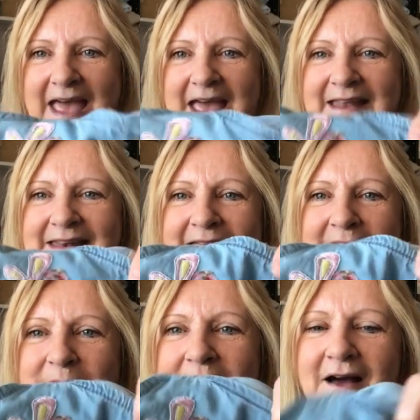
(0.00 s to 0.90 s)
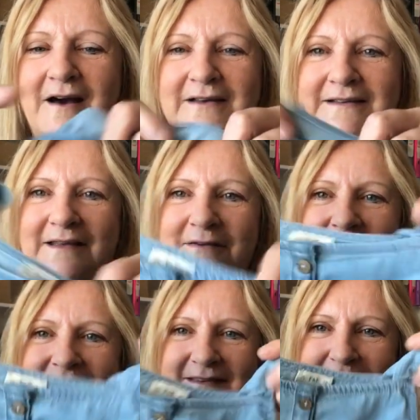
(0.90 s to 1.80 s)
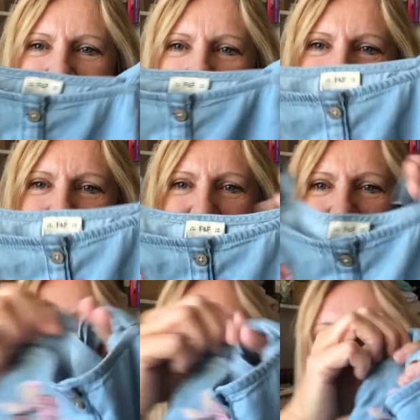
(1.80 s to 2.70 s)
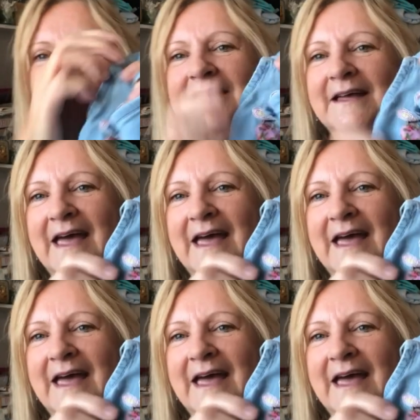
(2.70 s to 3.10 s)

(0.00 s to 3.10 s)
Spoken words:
And here we are. So this is the pinafore now.